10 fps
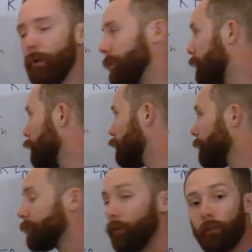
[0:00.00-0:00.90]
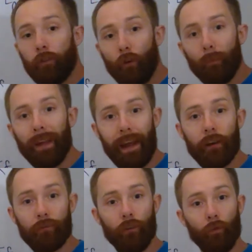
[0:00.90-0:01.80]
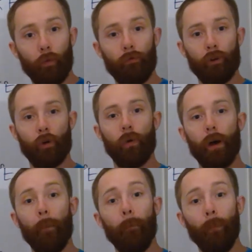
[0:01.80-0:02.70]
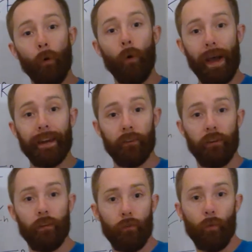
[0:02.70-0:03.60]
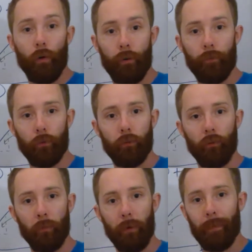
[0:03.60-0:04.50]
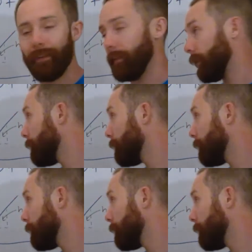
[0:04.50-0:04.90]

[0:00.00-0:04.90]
because some electrons will require more energy than the work function to be emitted.